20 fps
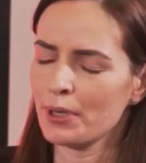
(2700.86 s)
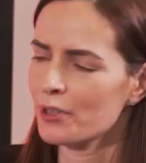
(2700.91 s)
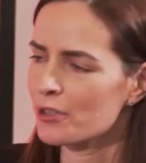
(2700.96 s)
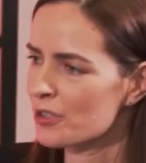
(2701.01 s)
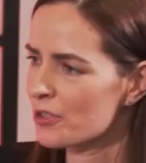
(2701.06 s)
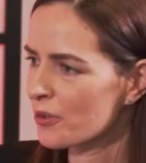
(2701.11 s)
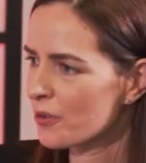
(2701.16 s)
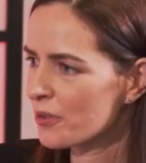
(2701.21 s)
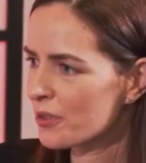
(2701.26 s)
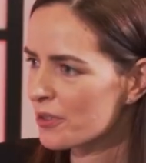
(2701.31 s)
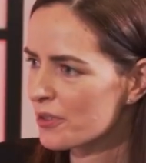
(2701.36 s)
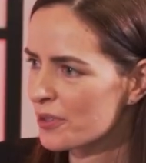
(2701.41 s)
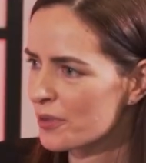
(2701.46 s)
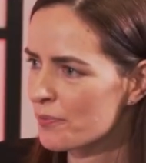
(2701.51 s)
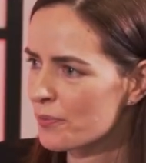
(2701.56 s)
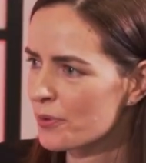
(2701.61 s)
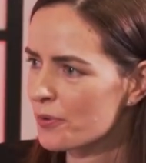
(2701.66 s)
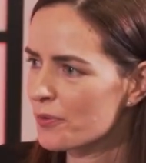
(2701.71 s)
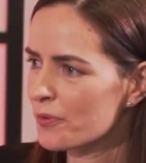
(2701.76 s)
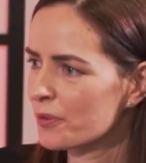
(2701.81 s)
purchase
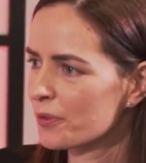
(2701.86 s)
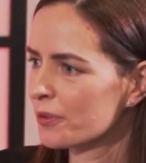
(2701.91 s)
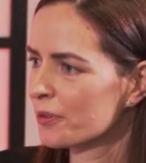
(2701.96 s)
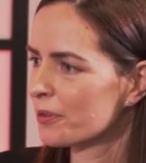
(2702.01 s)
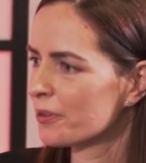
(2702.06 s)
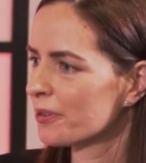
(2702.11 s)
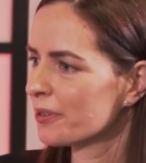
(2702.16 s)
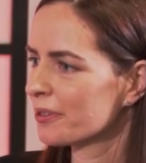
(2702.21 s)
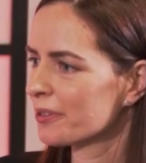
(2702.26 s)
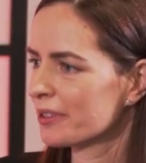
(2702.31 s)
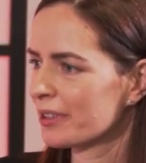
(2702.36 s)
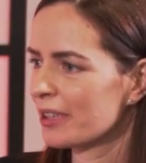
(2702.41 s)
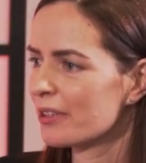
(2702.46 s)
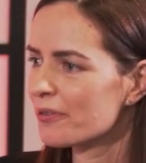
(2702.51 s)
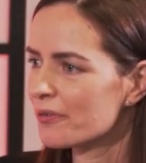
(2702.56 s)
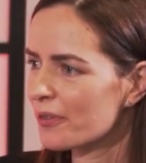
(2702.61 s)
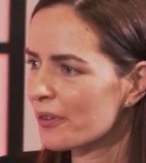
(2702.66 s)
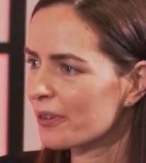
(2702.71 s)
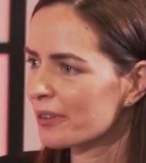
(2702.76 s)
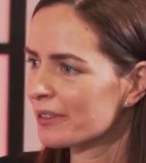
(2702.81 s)
orders approvals,
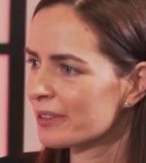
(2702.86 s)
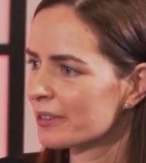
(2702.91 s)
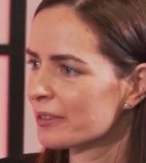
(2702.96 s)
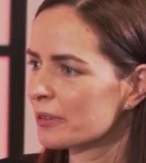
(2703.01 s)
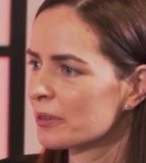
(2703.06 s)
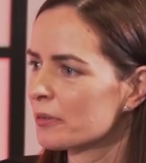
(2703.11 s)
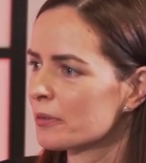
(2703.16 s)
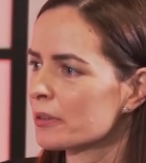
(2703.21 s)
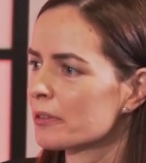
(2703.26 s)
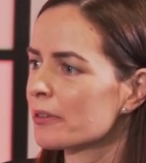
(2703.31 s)
invoices,